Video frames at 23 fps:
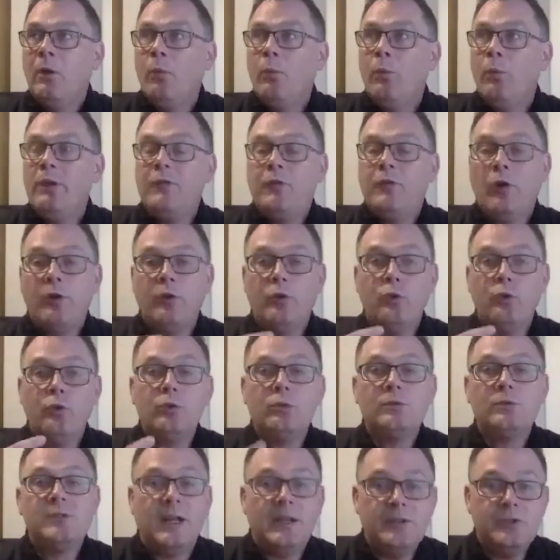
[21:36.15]
we've got a
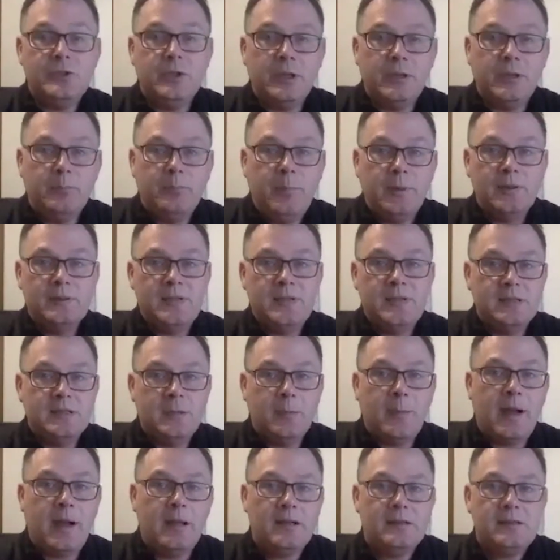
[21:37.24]
rules engine built into the
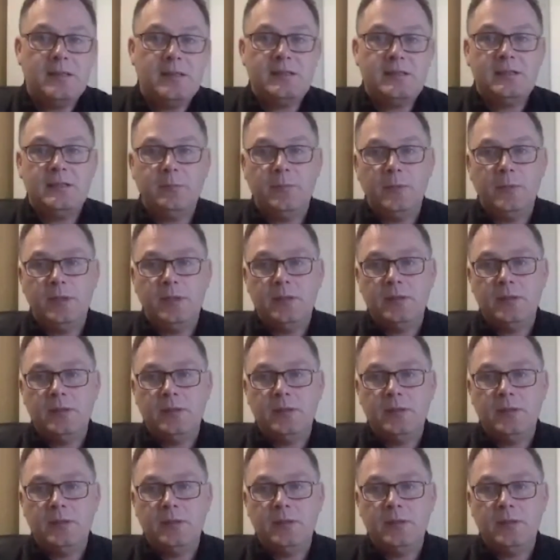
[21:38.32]
back of the system